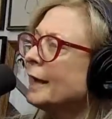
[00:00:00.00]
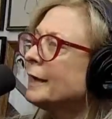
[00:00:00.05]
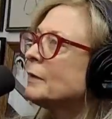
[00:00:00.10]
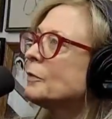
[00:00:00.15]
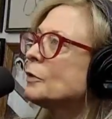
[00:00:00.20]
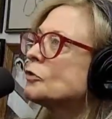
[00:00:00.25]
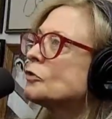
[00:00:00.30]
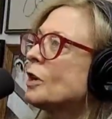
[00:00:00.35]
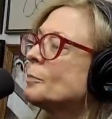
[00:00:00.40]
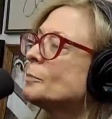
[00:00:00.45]
I
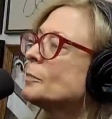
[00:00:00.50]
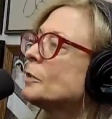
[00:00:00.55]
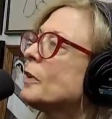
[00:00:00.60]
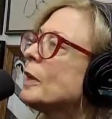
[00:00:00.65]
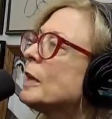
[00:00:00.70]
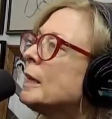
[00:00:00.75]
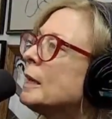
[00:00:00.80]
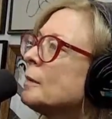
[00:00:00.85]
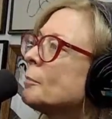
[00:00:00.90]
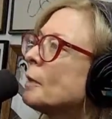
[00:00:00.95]
never dreamt
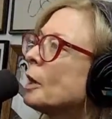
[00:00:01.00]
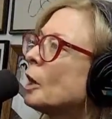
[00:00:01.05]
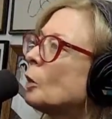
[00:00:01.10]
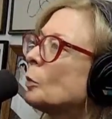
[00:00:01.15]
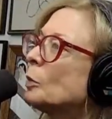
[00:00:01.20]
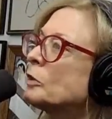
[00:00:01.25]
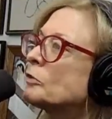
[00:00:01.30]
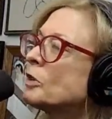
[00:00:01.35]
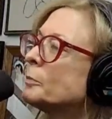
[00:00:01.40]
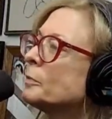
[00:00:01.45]
of him. I
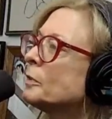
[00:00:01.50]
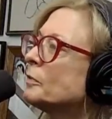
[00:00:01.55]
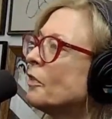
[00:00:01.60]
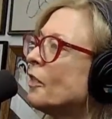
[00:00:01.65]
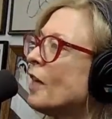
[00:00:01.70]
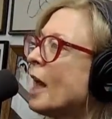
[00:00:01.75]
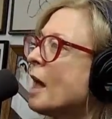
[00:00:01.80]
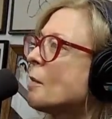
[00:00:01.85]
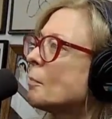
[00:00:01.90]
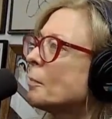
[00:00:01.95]
always dreamt
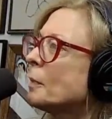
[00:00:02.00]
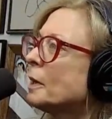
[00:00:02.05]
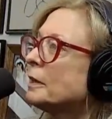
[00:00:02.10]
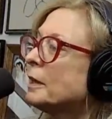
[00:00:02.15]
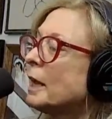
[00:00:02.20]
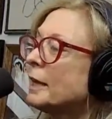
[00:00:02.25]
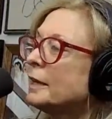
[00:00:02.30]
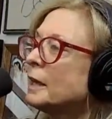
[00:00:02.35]
of them.